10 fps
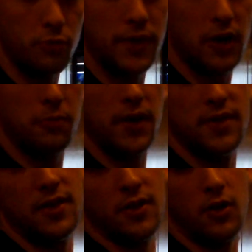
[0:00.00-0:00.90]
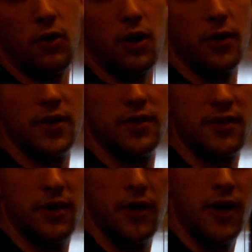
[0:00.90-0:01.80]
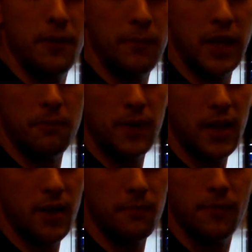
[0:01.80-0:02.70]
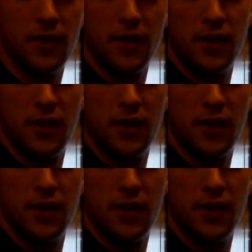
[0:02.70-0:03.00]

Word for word: loop that everybody sees in the corner, which is just a medium, medium,